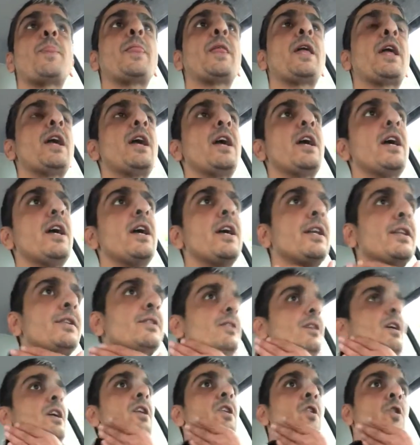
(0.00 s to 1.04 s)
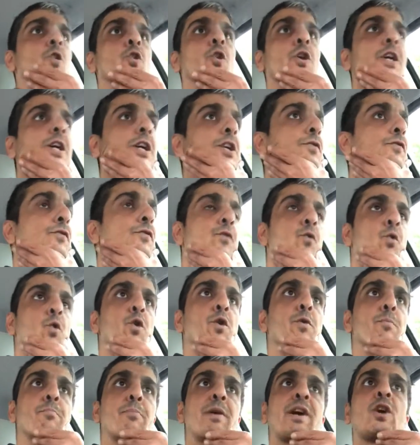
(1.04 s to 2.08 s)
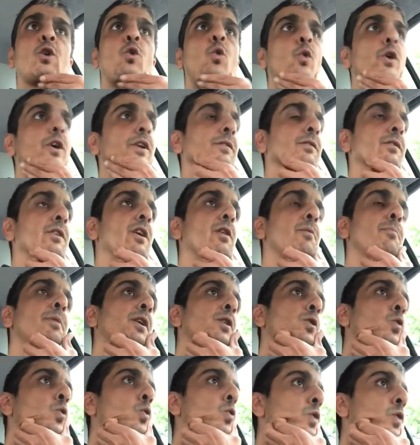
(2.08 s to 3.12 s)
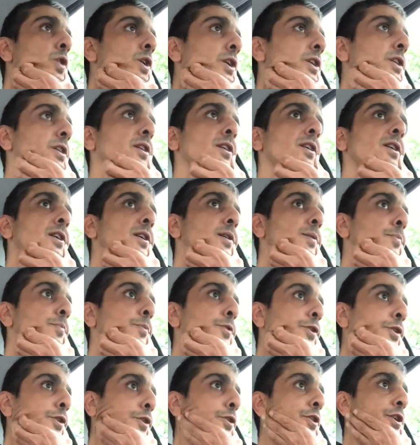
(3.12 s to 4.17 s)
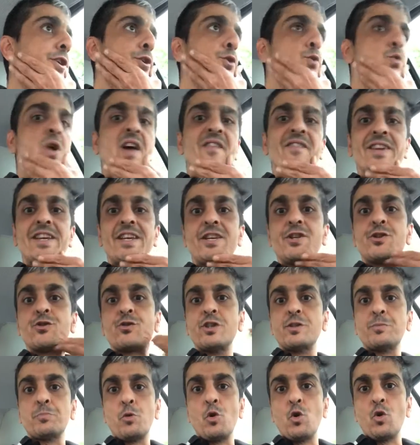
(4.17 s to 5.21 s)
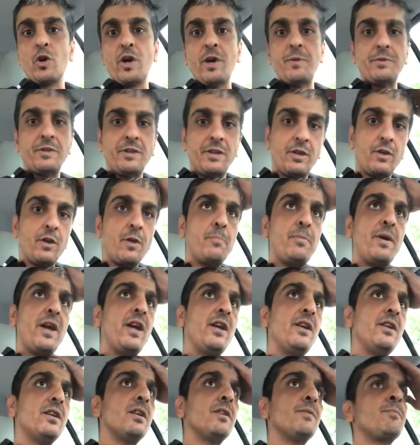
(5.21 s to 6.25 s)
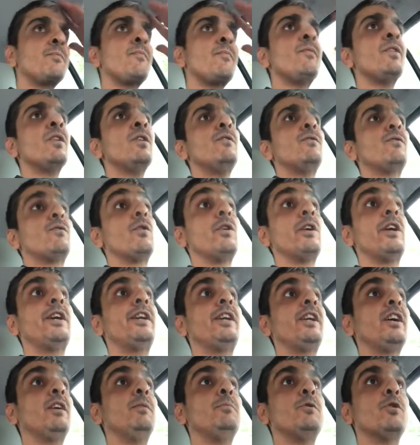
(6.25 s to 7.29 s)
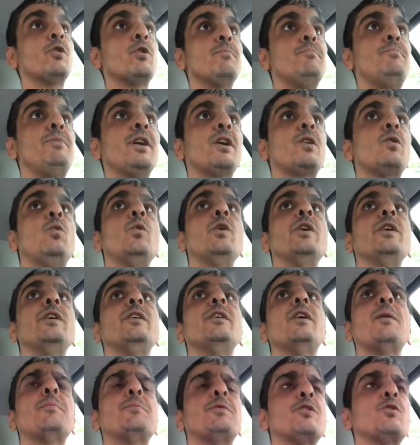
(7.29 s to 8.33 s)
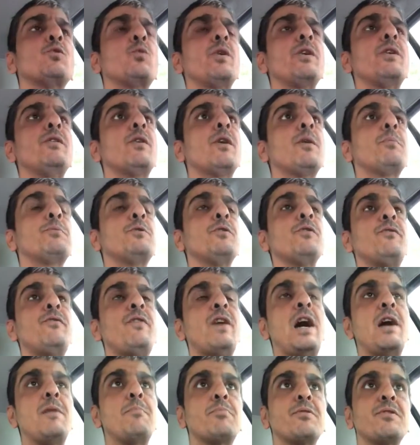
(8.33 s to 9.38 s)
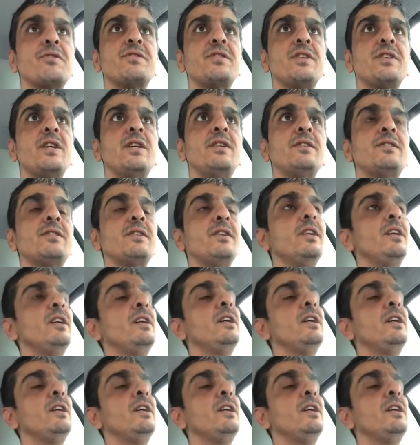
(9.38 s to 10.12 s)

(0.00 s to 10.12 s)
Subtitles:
And are looking for Bitcoin. Now, Bitcoin, they do have an interest program that they're going to pay you for lending them your Bitcoin up to 5%.